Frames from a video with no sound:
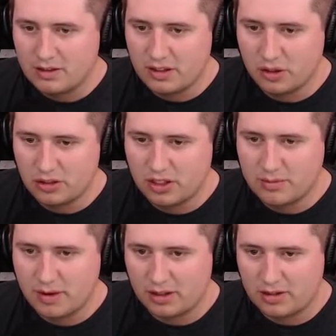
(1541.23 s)
Is he holding
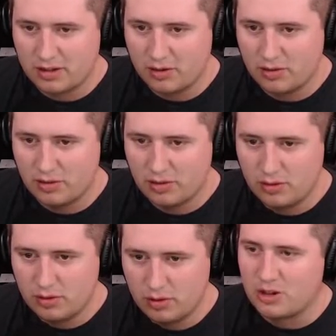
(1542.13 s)
his Mega Stone?
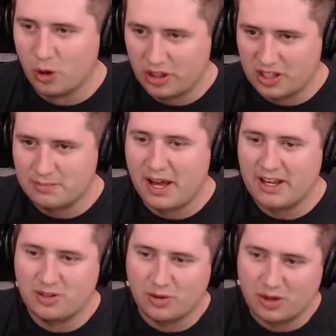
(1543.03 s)
And he's holding his
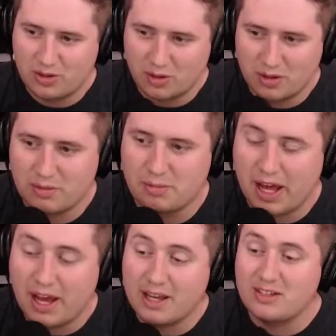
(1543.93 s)

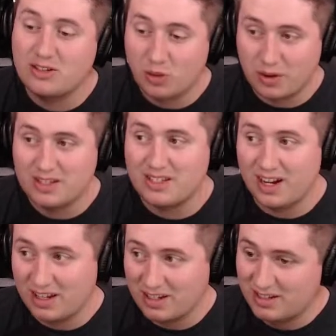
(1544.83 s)
Blastoise
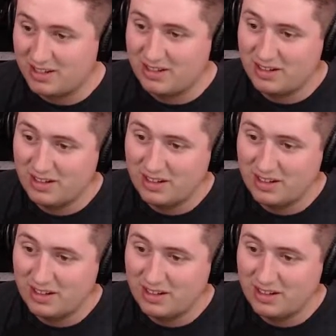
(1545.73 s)
Knight.